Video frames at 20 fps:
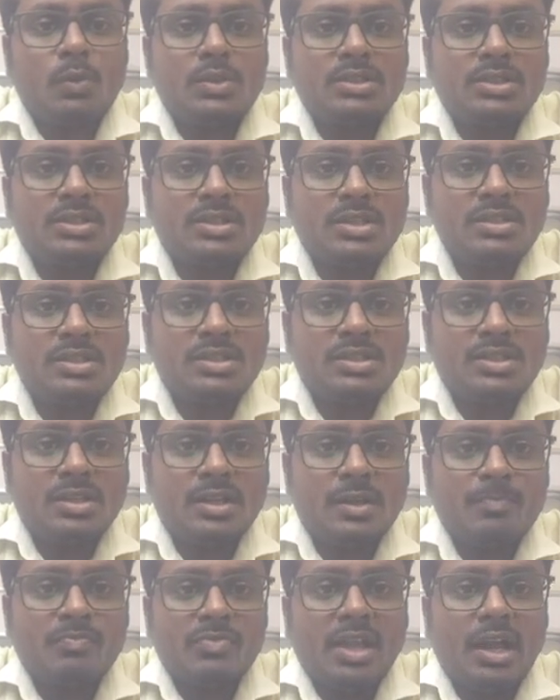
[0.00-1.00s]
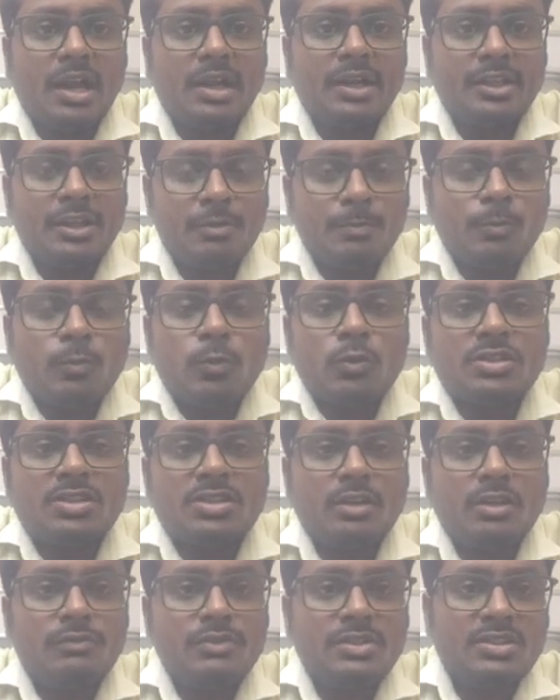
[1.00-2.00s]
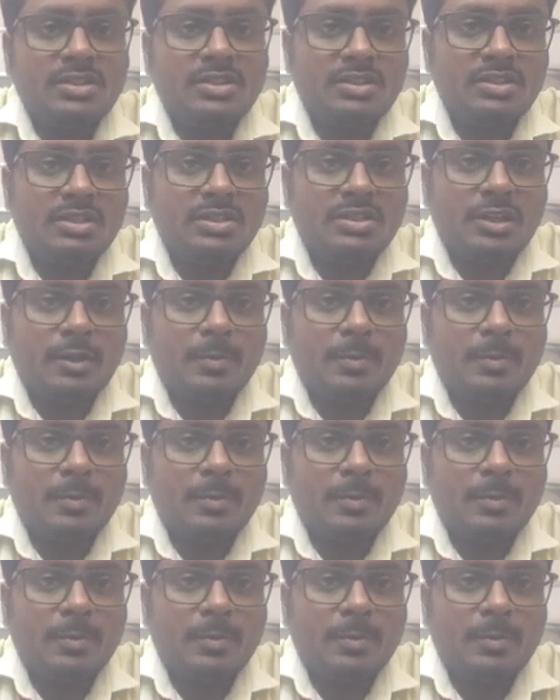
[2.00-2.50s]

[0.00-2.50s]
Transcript: register and input service register.